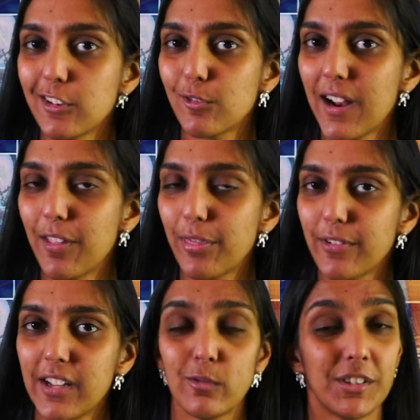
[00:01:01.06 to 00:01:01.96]
into round
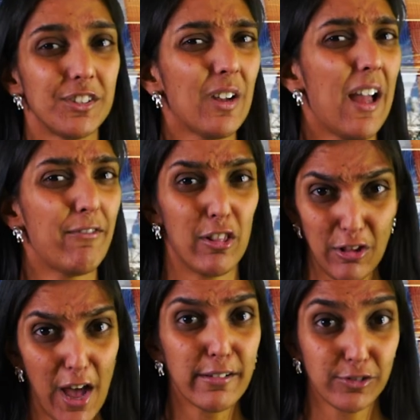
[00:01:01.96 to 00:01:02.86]
three, we still have a
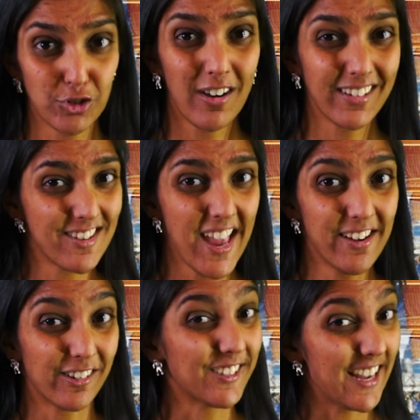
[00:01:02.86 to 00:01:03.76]
lot of strong
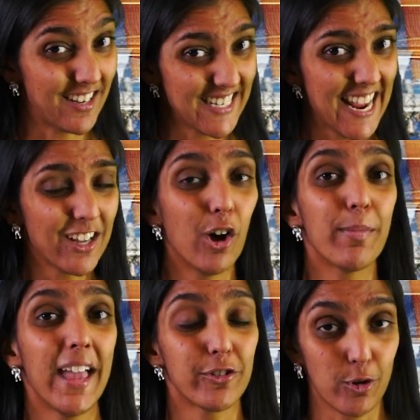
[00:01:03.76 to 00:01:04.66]
contenders that can take home
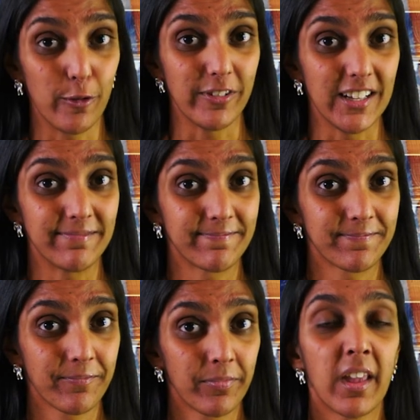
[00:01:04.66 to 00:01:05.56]
that trophy.
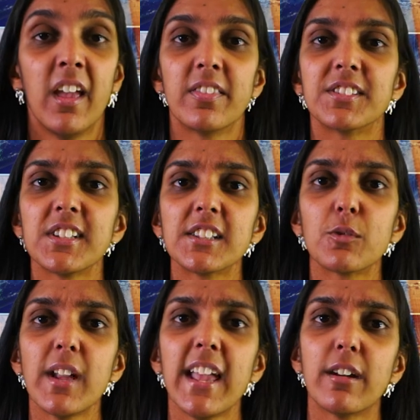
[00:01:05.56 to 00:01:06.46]
The
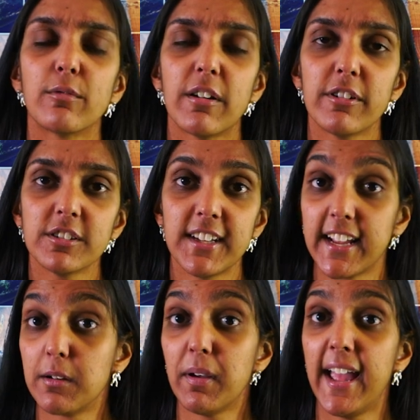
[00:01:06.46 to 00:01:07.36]
Susquehanna River,
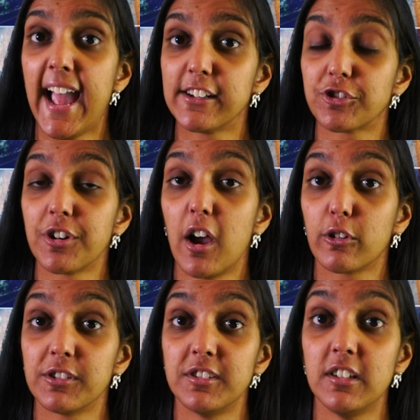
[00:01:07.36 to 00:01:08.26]
taken by astronaut
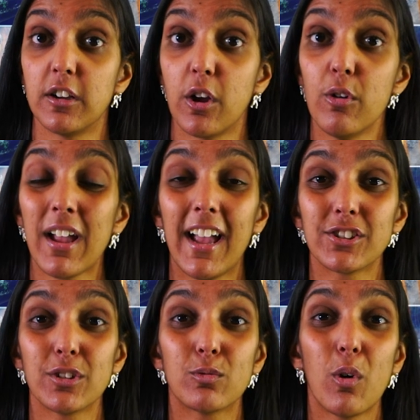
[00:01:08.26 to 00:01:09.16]
Christina Koch,
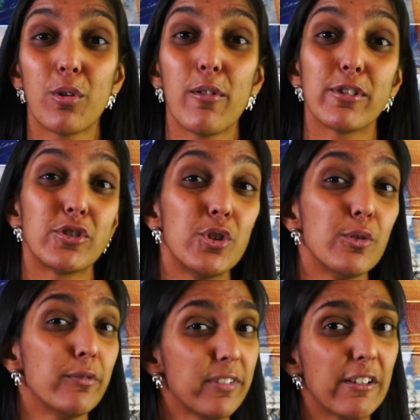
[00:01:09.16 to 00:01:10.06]
actually rolled over
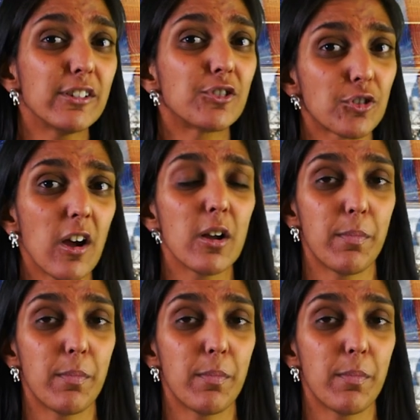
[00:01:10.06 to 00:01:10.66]
two very strong